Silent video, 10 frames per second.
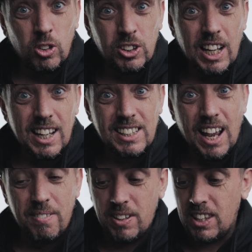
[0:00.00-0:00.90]
untech
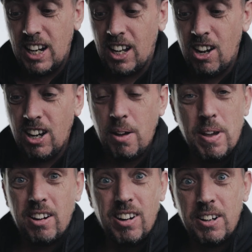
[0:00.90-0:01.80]
savvy that I can't get my
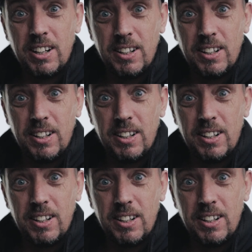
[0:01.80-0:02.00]
head around